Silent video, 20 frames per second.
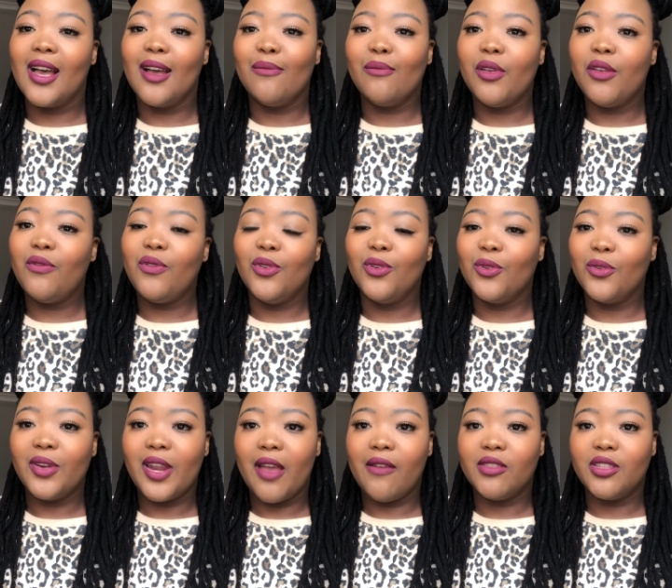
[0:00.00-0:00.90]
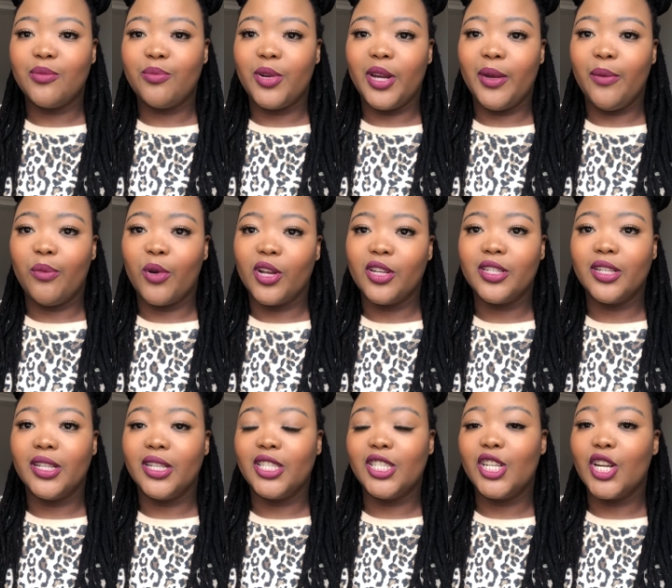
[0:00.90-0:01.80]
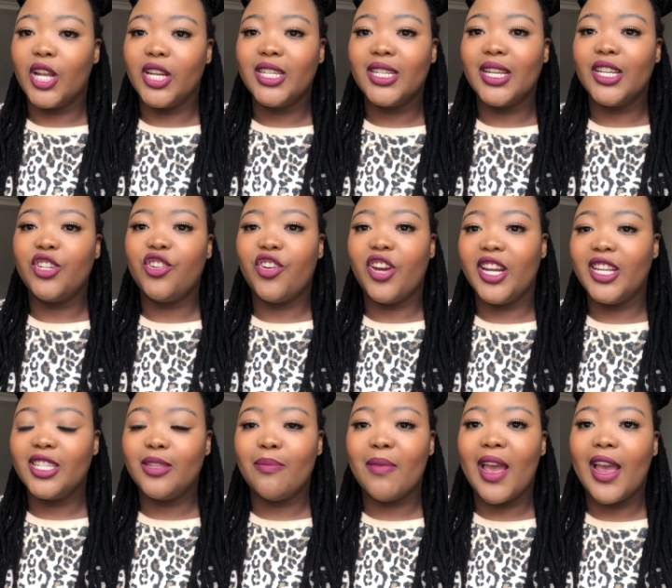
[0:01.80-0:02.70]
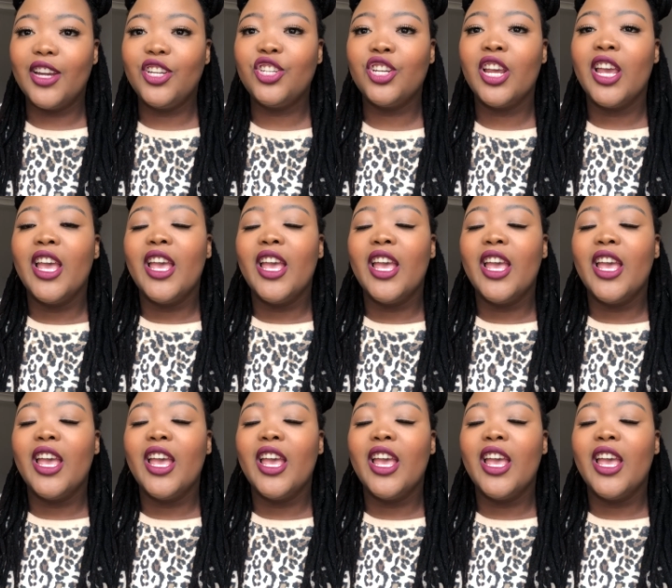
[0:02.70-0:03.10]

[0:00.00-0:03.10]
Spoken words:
if you don't have a spray bottle, it's not a train smash.